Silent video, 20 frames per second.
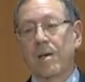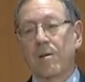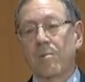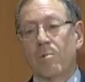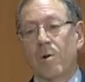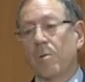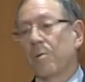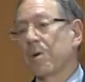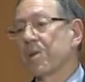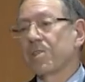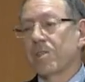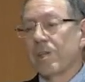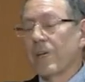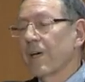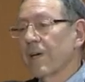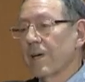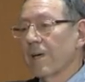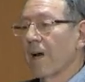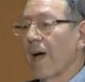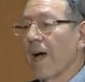where we see
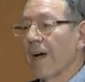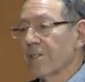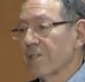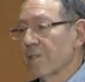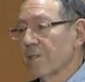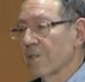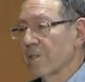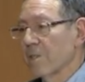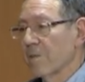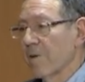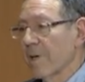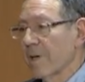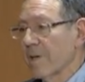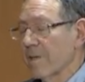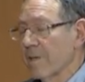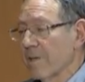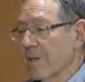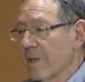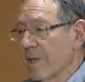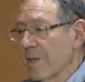international
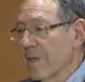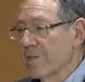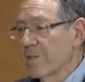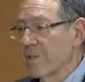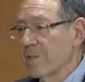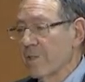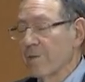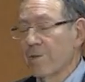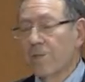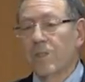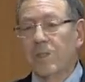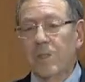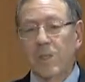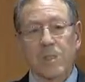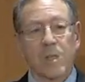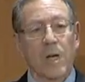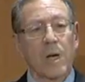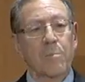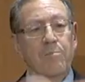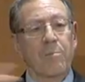juridical institutions
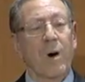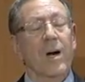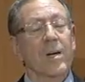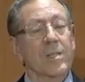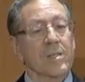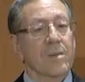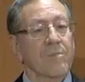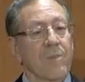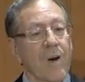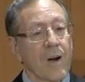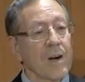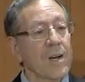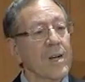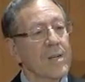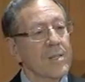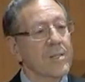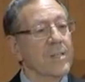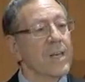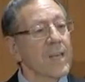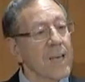as part of our
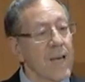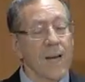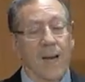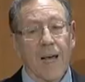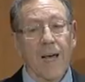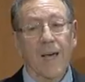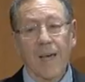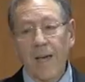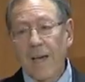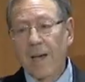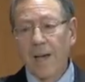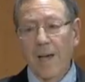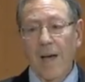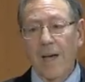DNA,